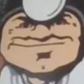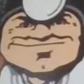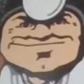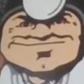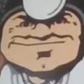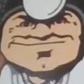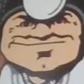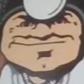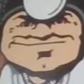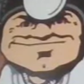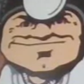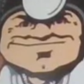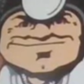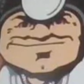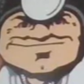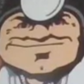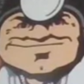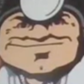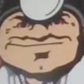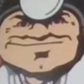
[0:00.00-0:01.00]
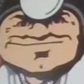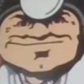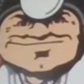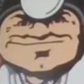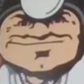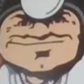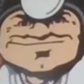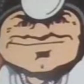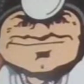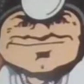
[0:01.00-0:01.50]

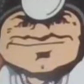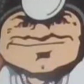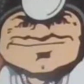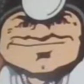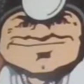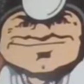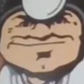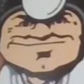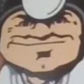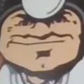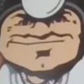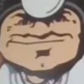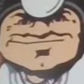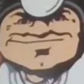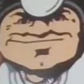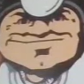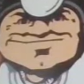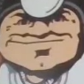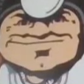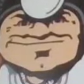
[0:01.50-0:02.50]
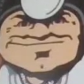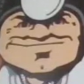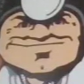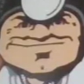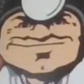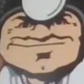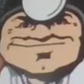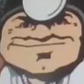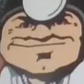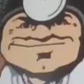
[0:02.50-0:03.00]

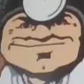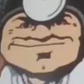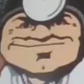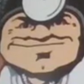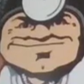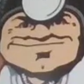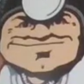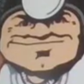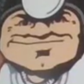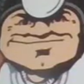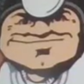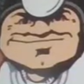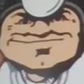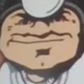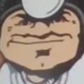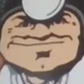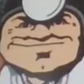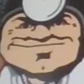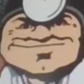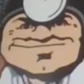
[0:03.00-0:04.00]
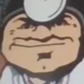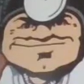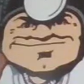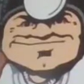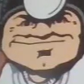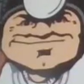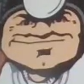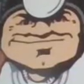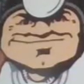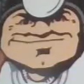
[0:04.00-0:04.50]

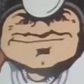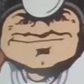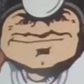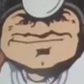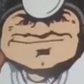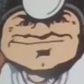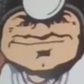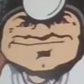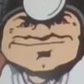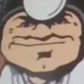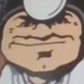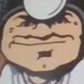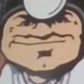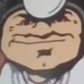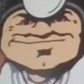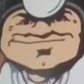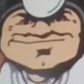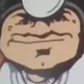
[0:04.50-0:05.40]
This person isn't speaking.